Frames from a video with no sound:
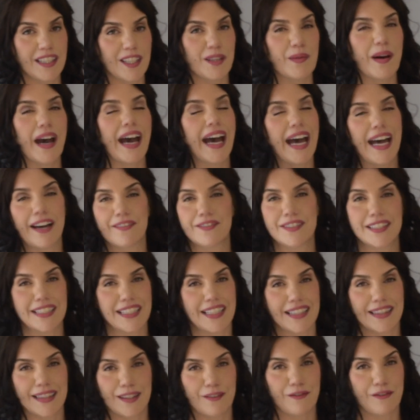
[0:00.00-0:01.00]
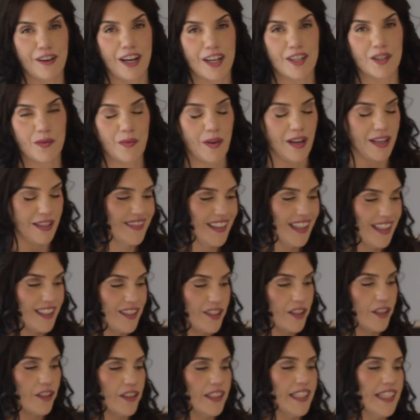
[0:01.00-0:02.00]
You have to get the fresh one.
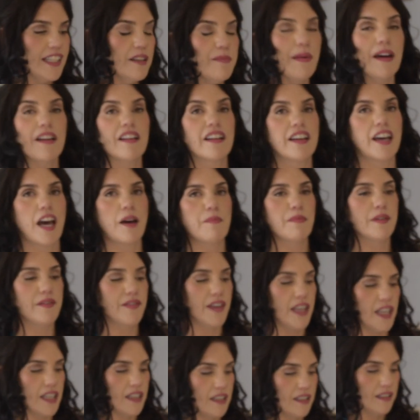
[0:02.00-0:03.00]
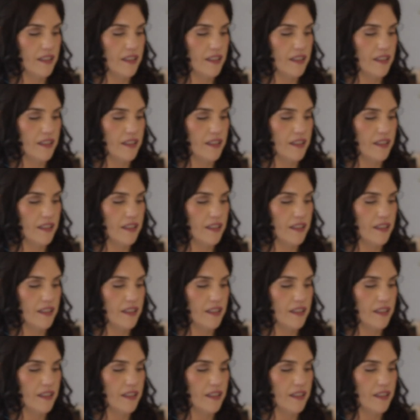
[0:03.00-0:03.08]
So you'll need about a cup of it.